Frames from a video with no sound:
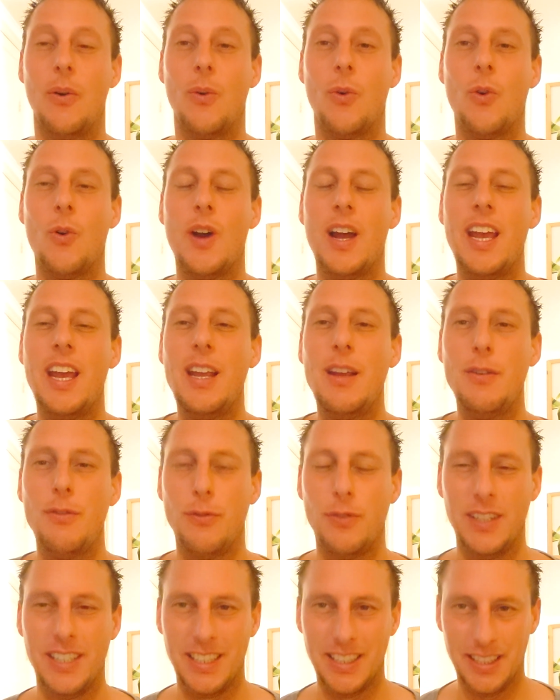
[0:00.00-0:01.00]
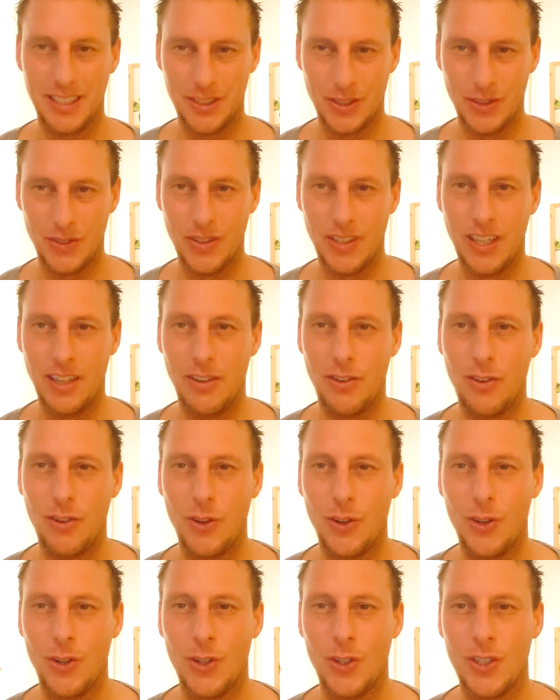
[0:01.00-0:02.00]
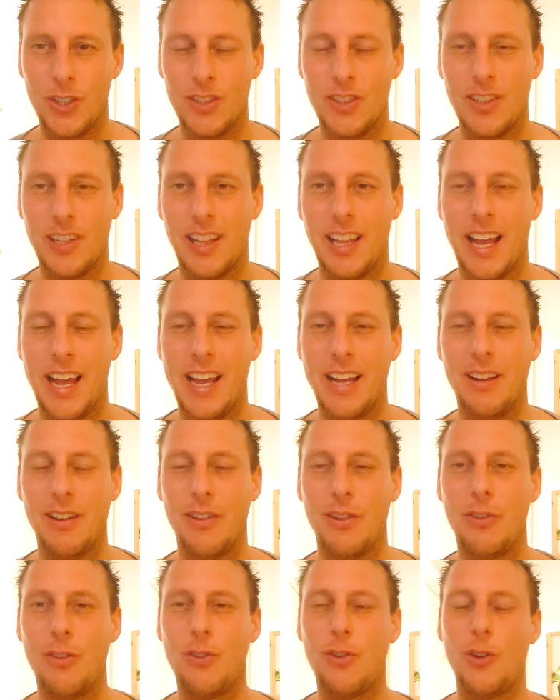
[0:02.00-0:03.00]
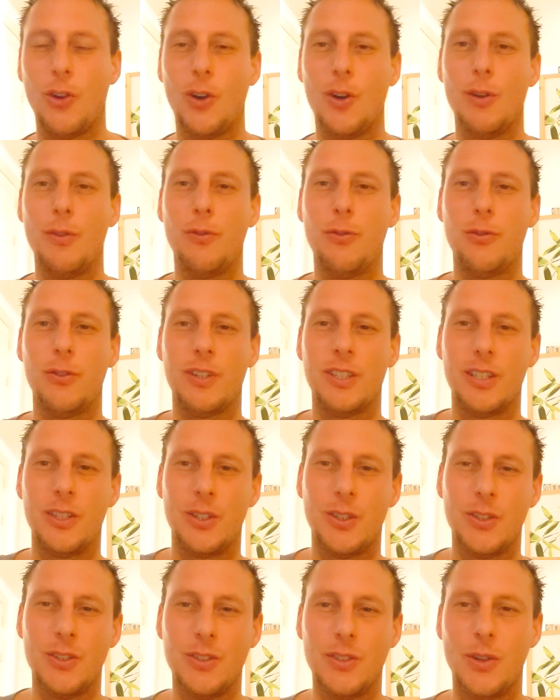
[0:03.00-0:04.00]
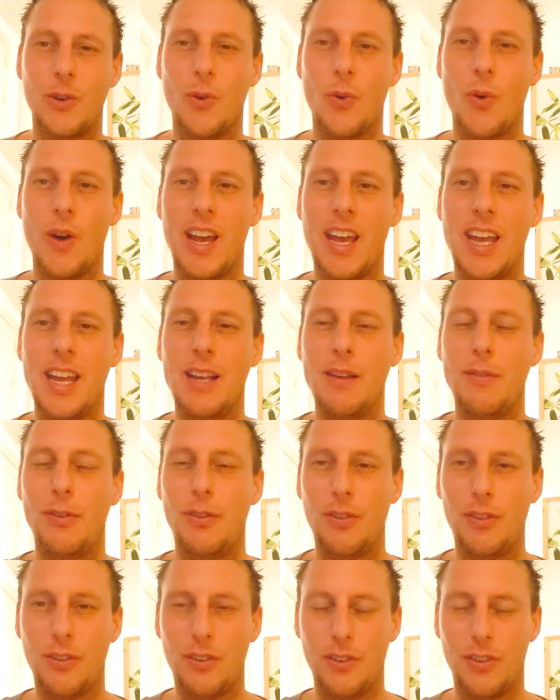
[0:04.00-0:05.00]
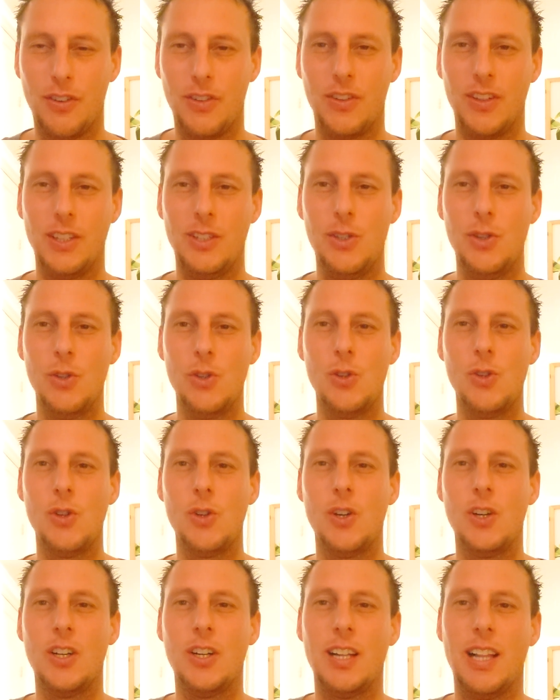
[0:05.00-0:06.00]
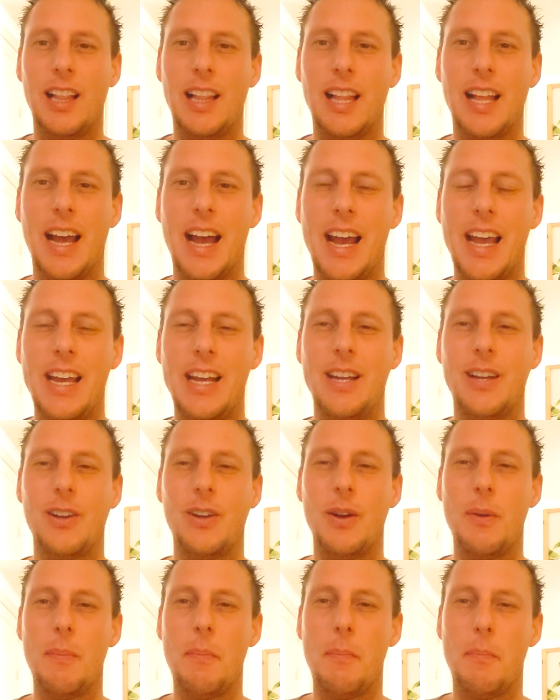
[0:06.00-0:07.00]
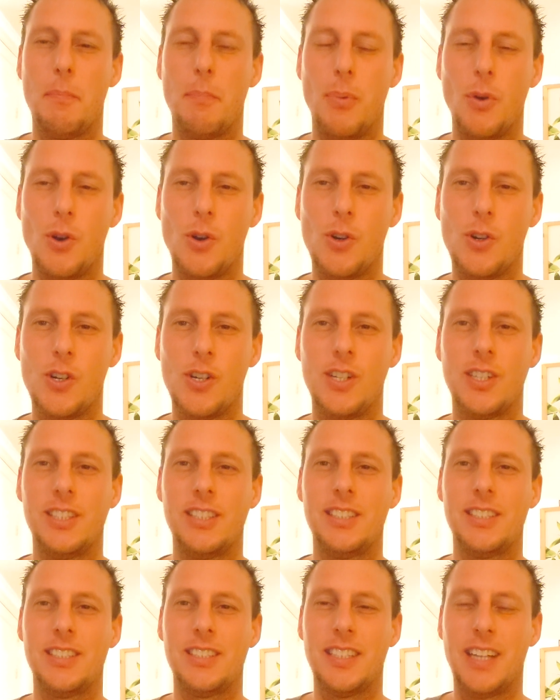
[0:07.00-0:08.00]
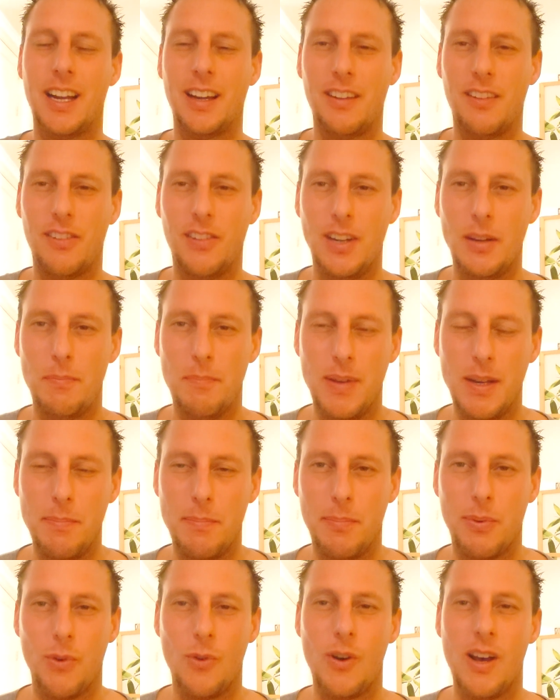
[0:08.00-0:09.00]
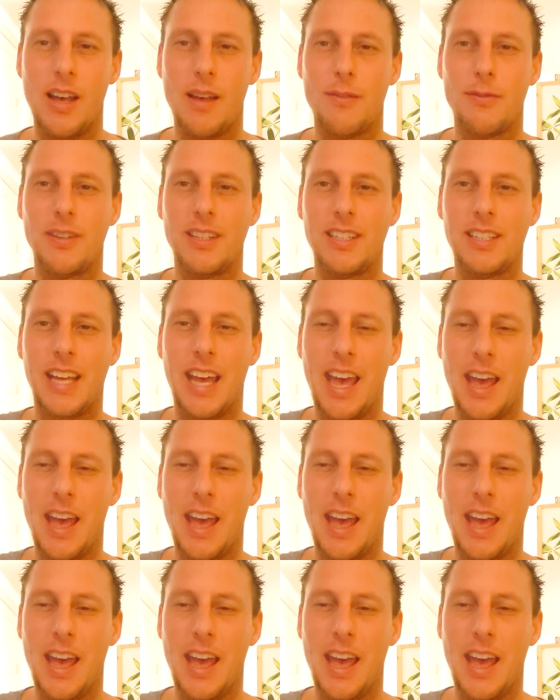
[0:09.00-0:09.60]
waving on this earth like a surfer on the waves, you're like a burden. I see people having